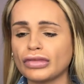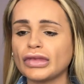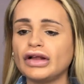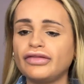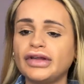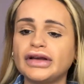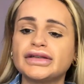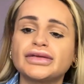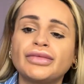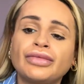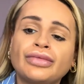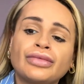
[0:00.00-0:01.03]
Love this.
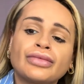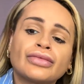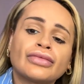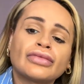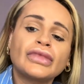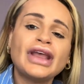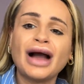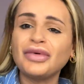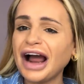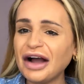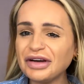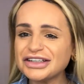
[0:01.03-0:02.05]
Yeah, I'm
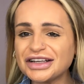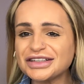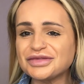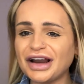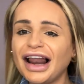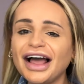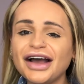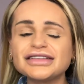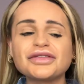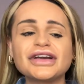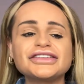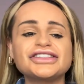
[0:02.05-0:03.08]
going to some clothes.
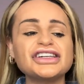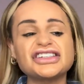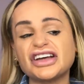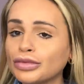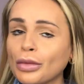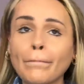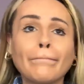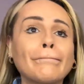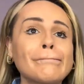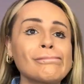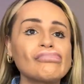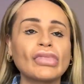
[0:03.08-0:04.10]
I'm going to just show you...
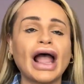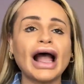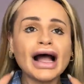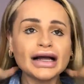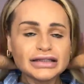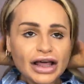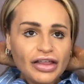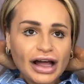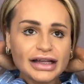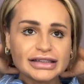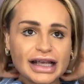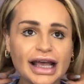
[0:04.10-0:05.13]
And
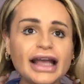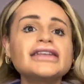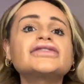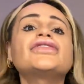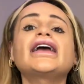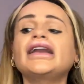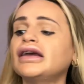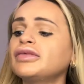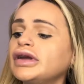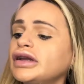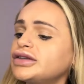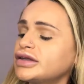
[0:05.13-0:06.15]
that is it, really. I'm
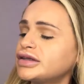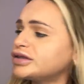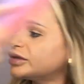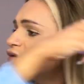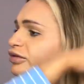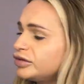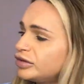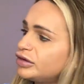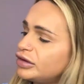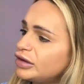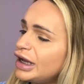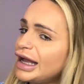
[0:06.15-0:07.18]
going to just...
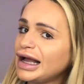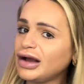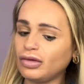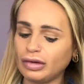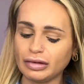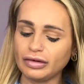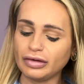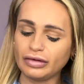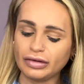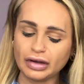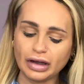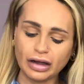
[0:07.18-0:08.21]
Ow.
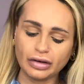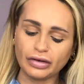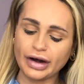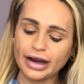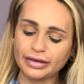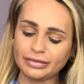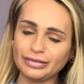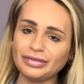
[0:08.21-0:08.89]
Oh, great.